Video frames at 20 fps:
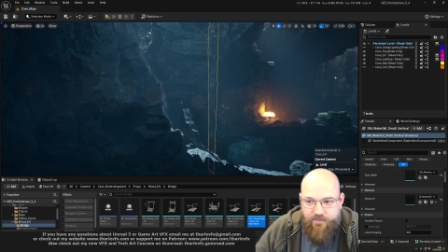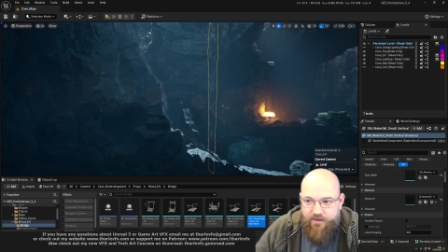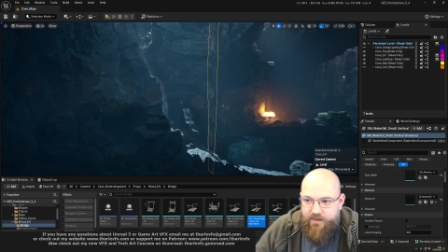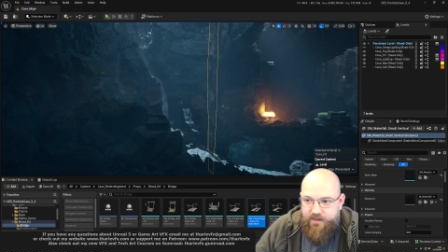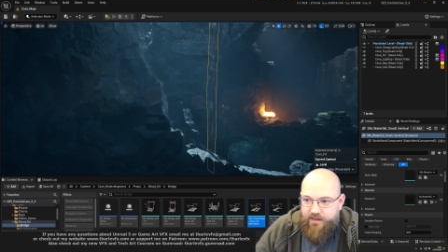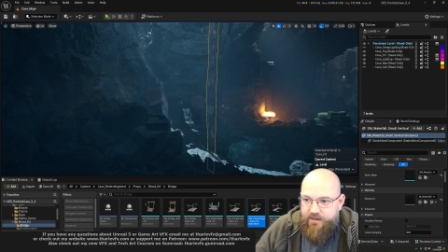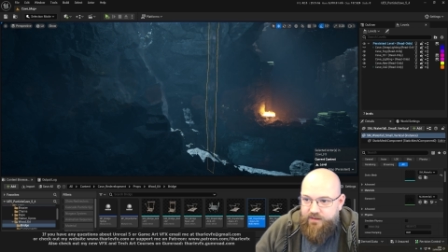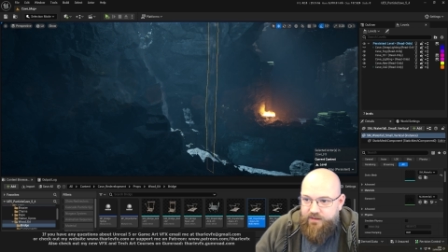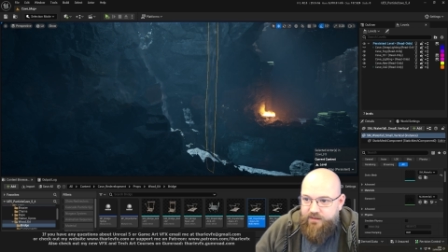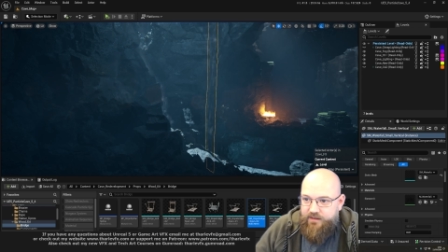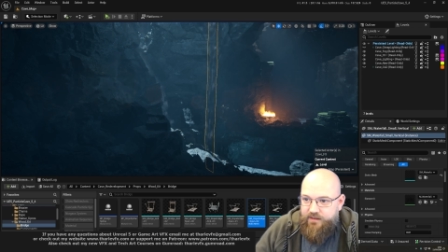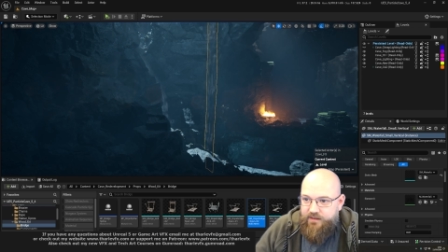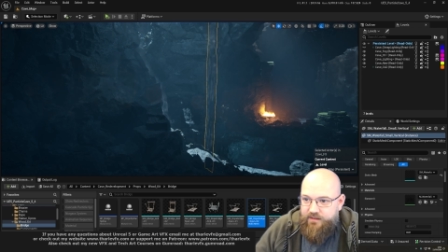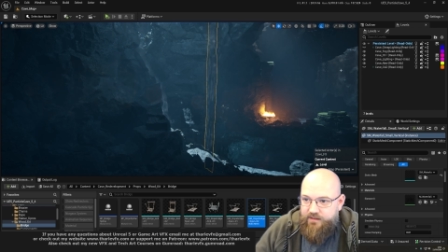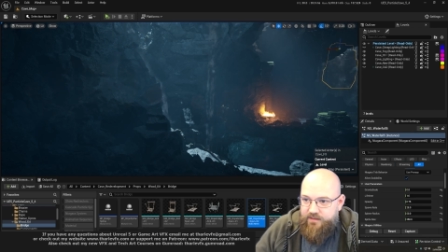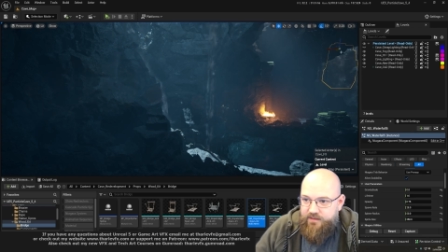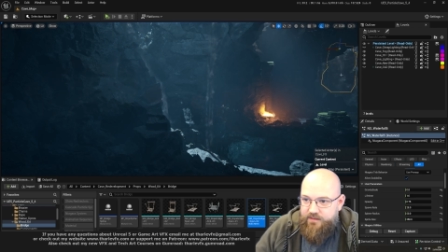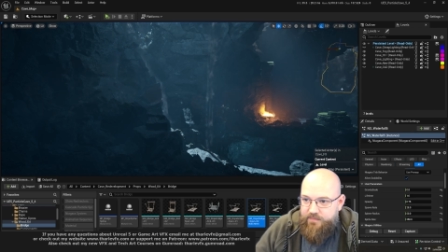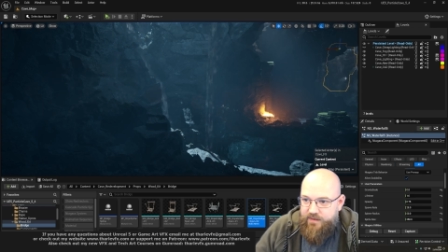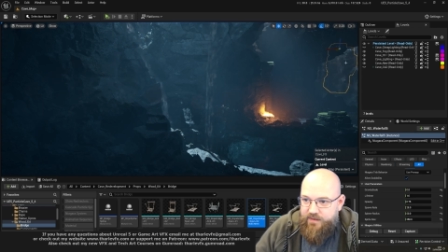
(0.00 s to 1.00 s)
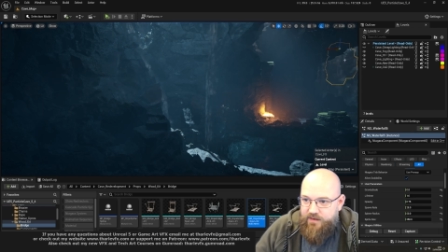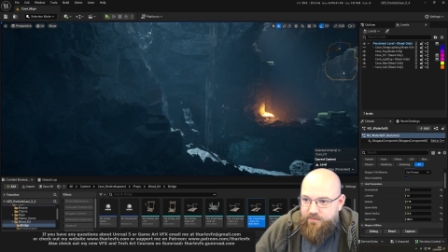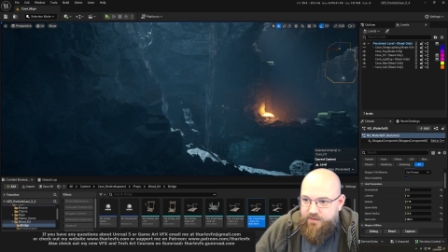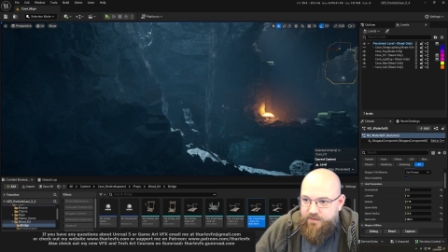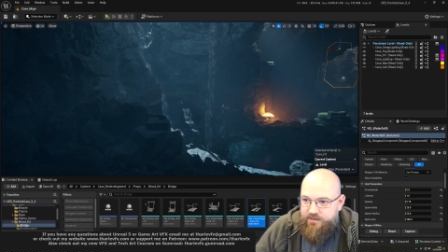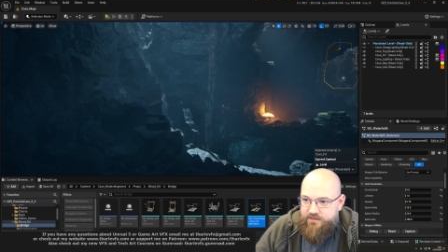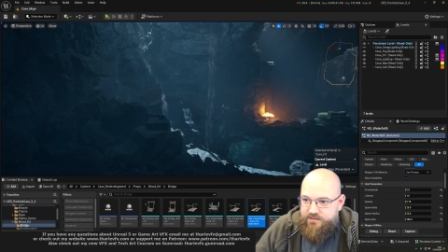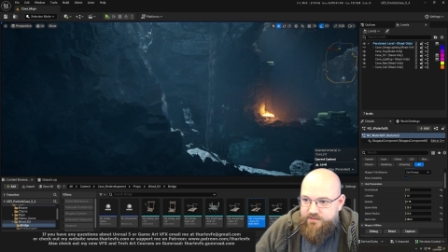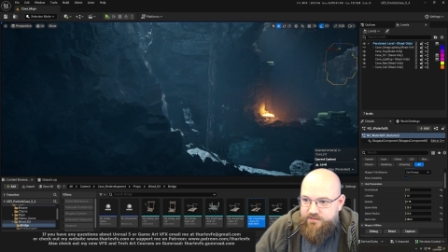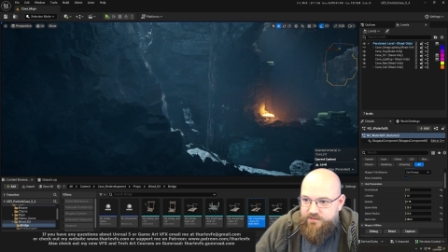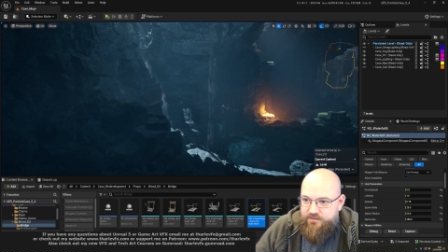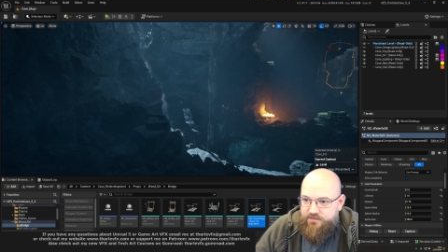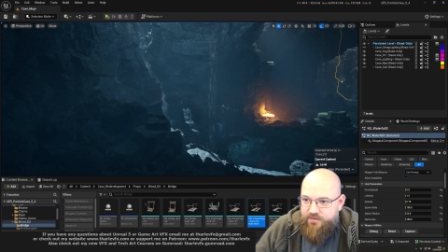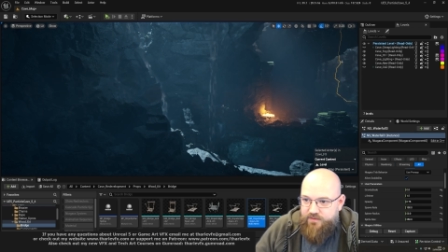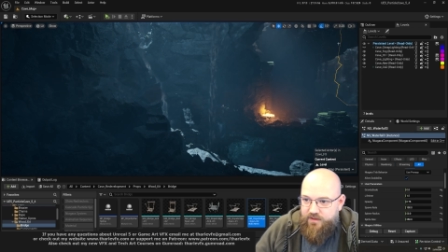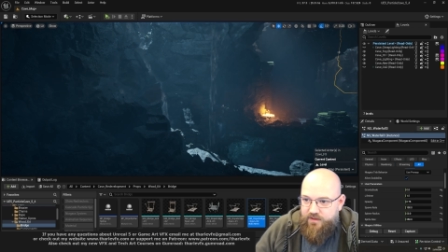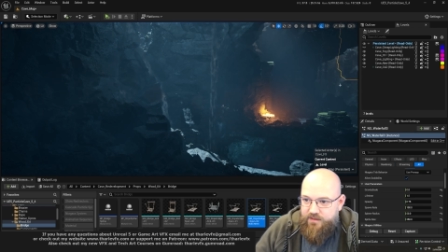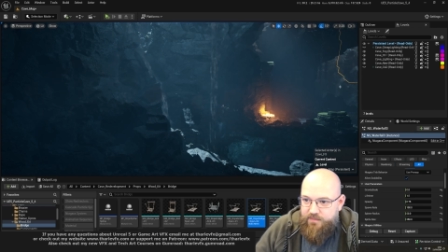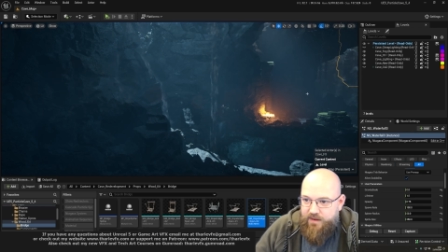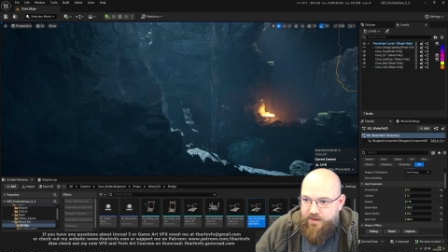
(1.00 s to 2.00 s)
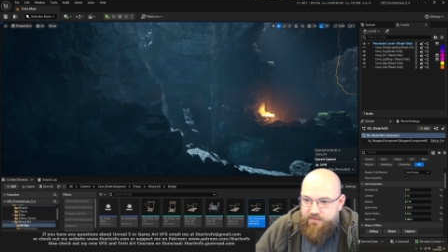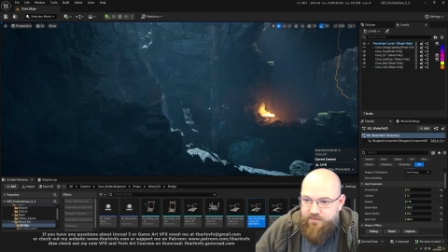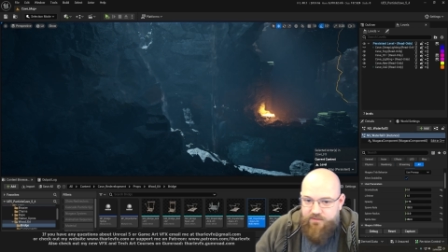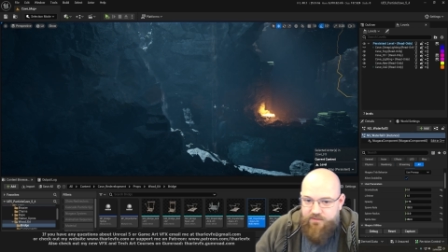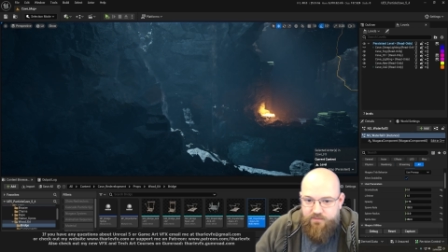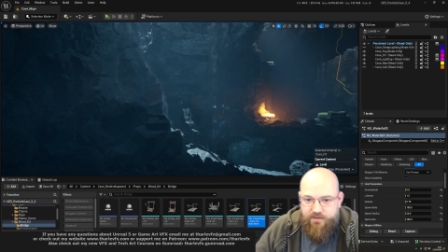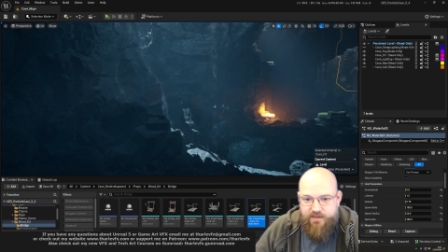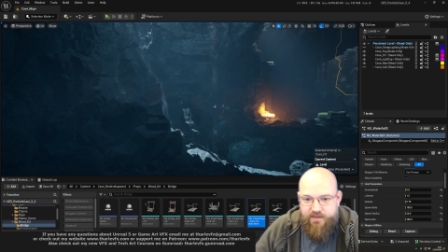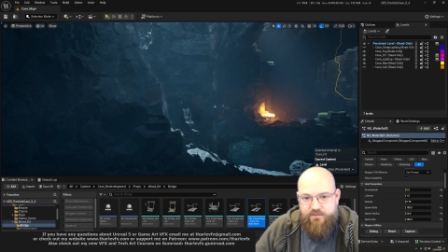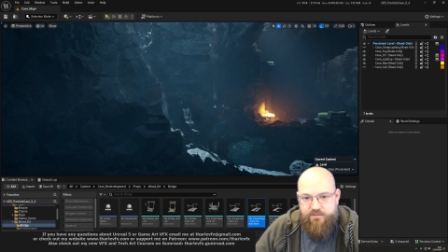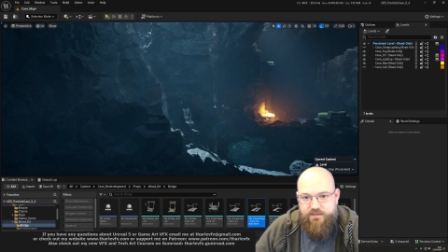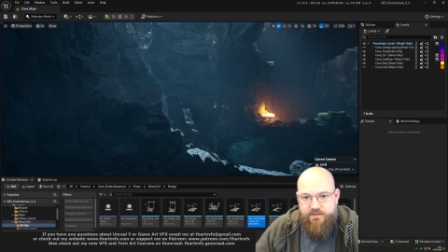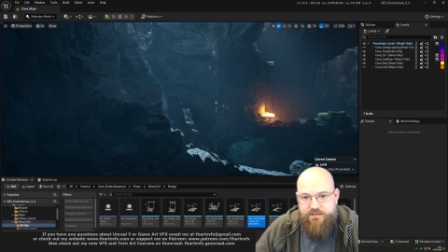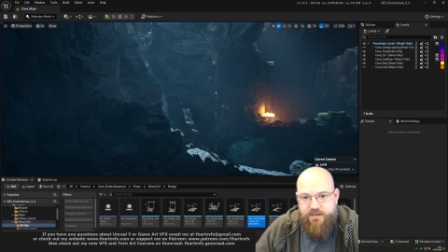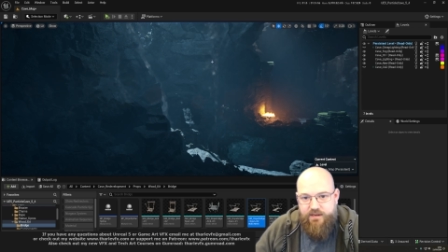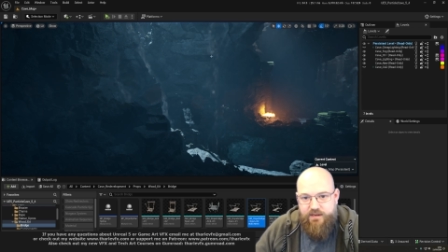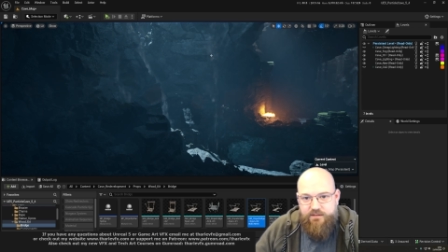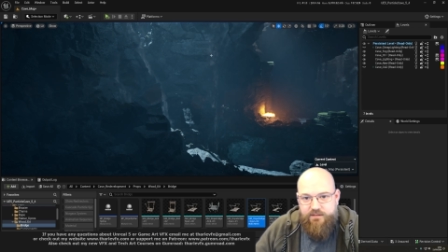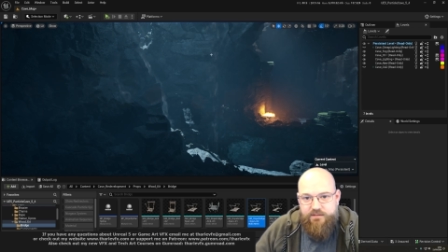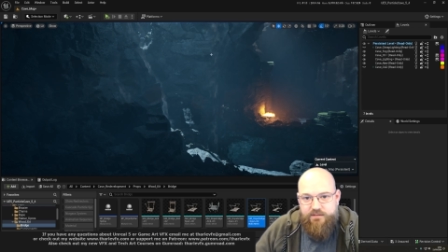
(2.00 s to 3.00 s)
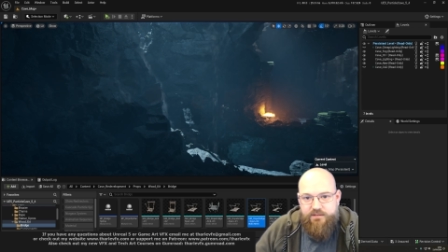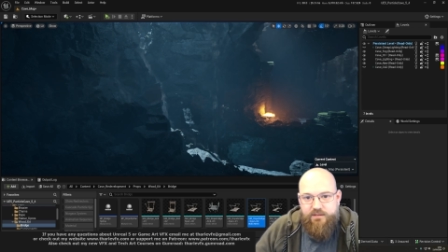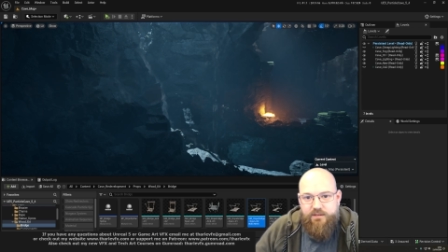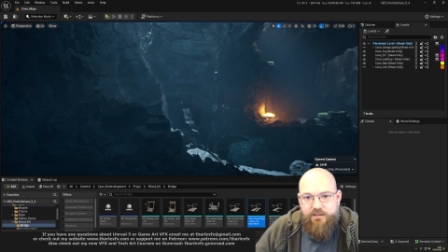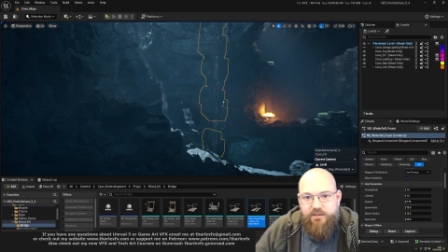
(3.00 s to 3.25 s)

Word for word: here, and then the bigger ones sort of further back, which we'll get to in a second.